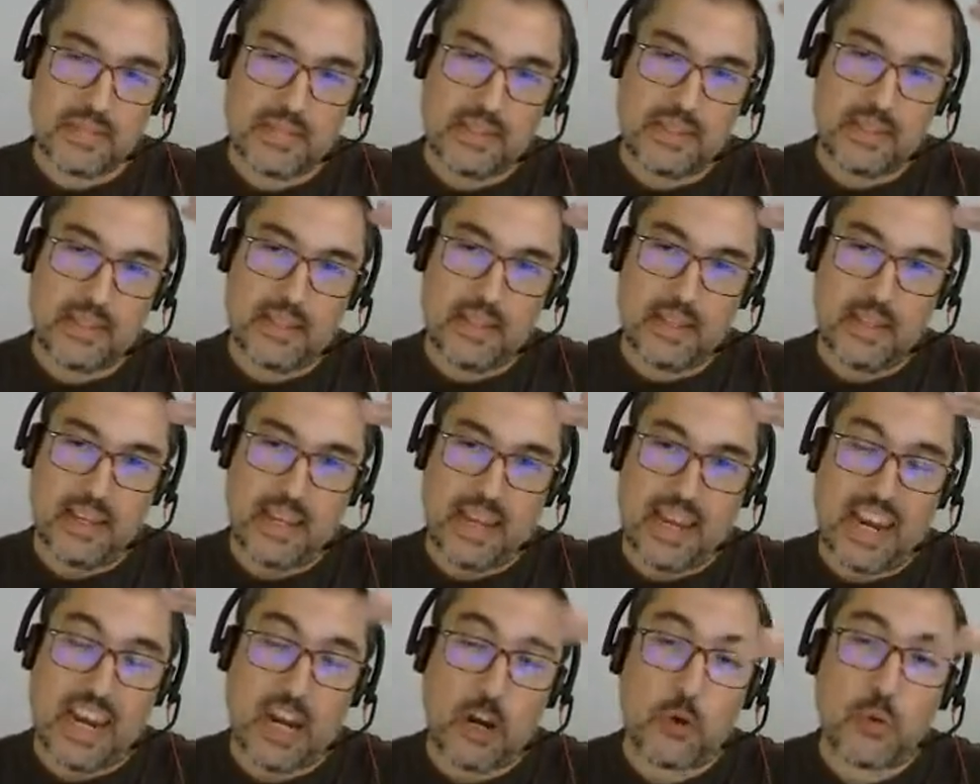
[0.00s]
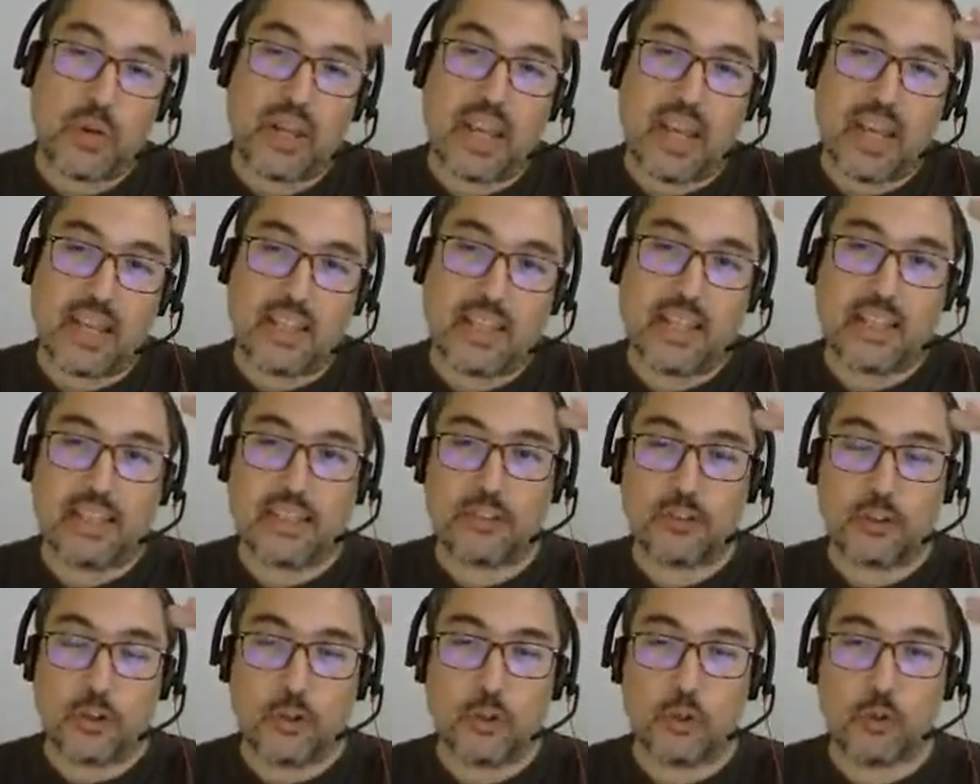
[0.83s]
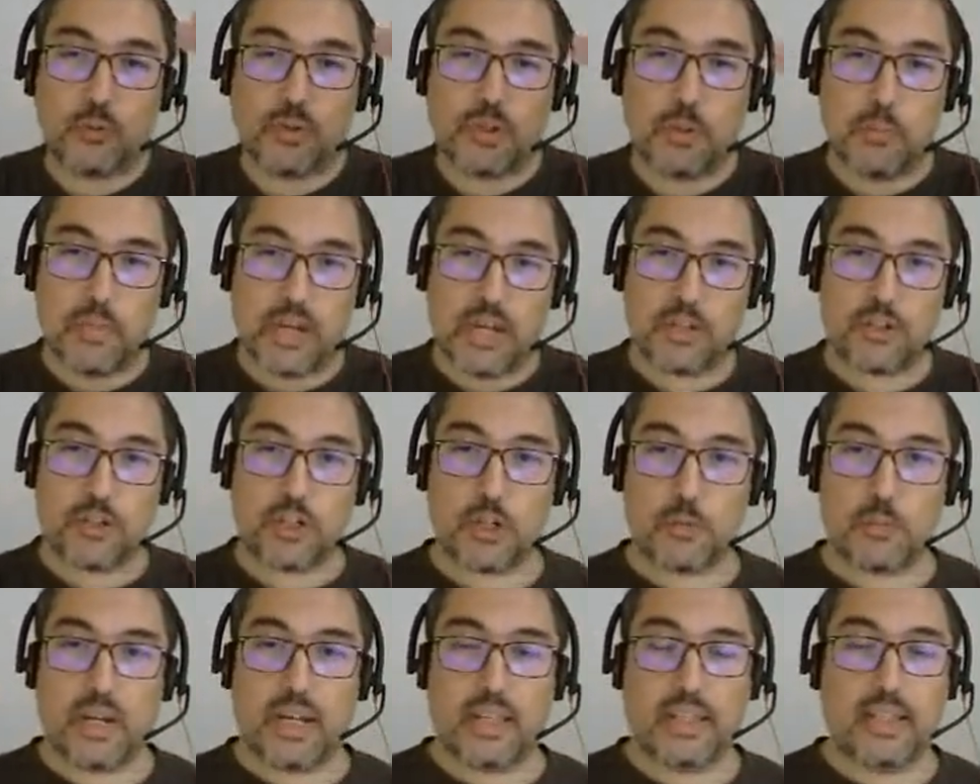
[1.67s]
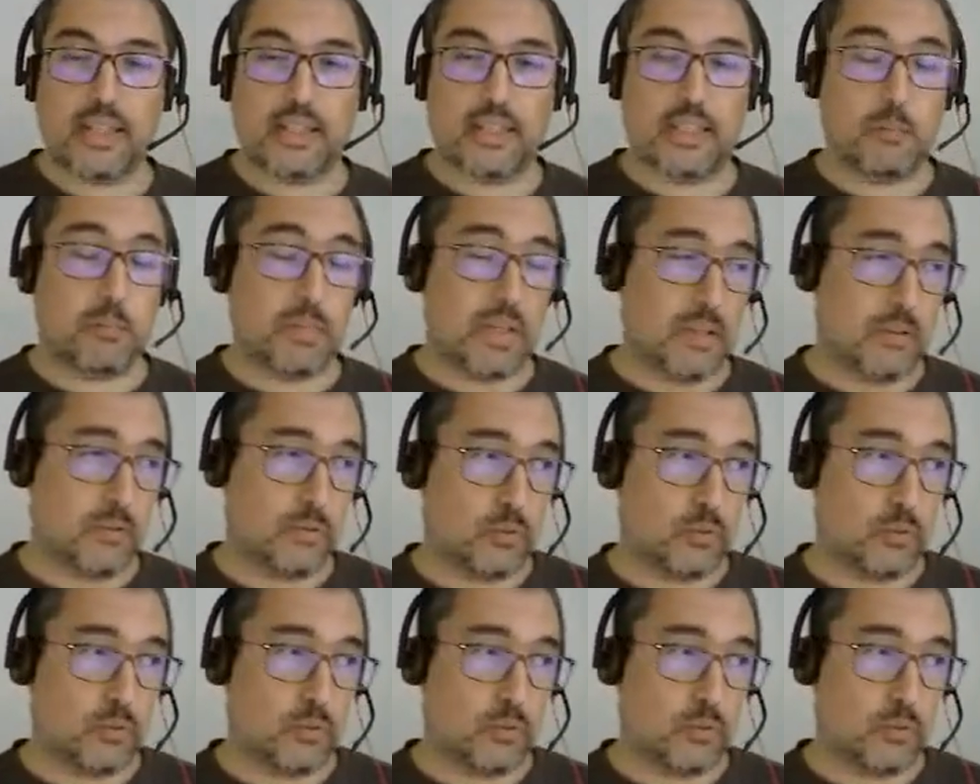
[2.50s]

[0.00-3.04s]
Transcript: the area that is going to be measured by the TPM2